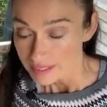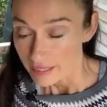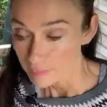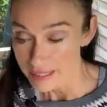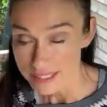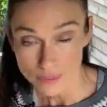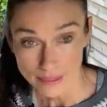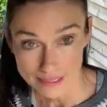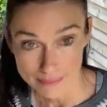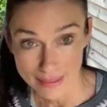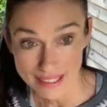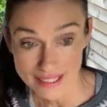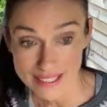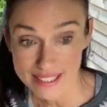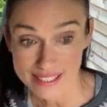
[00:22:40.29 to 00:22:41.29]
Now, beeswax
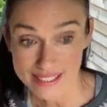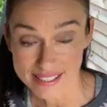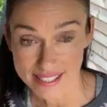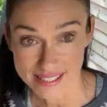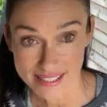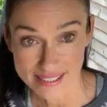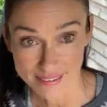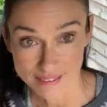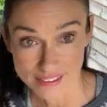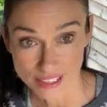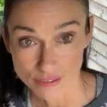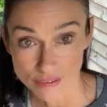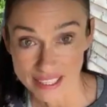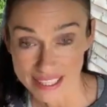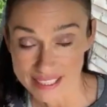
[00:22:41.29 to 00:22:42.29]
melts at 67
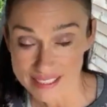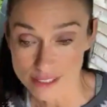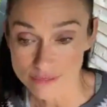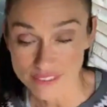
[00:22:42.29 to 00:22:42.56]
degrees,